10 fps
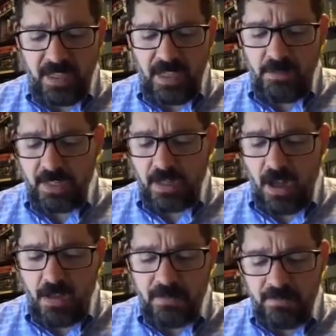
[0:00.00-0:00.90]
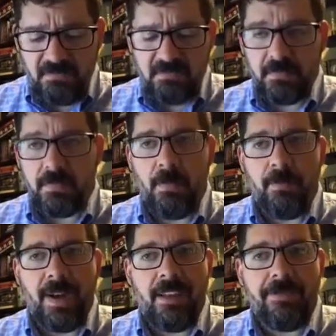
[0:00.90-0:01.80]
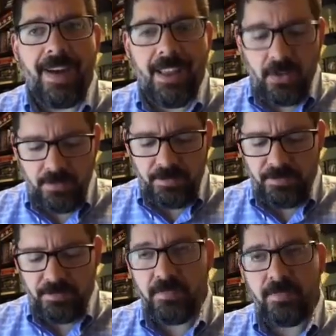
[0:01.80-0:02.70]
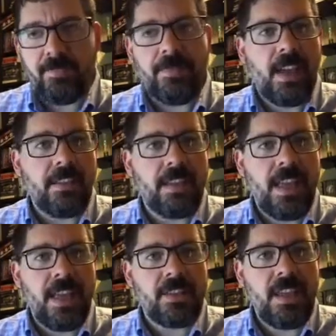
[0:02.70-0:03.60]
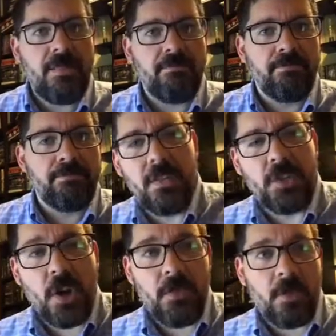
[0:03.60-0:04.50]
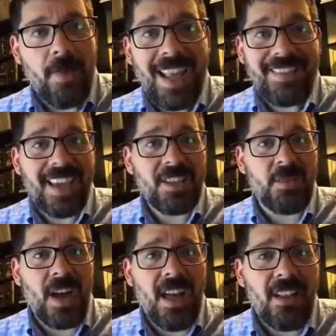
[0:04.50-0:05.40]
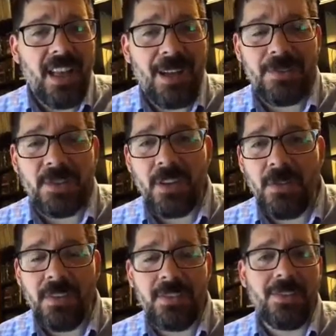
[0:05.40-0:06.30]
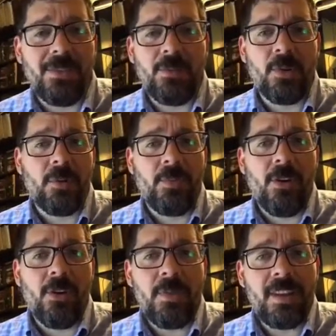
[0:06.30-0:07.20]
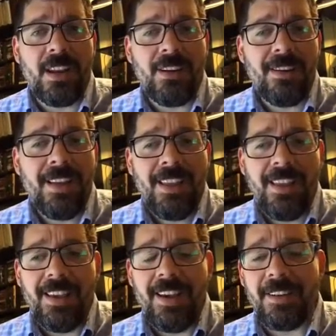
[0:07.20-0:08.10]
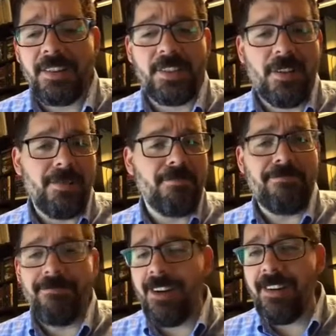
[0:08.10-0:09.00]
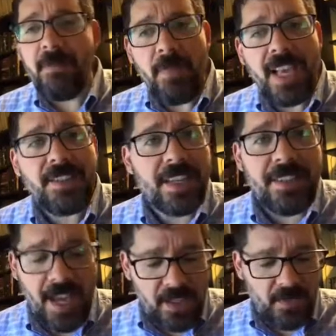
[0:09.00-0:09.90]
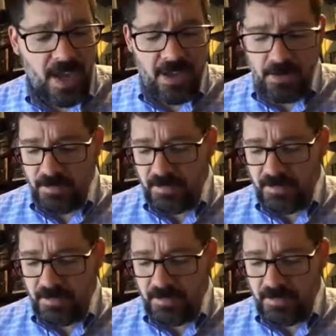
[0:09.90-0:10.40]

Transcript: I'm going to call it myfile.txt. So for my text file, I'm just going to put a poem in here, just a very basic text file.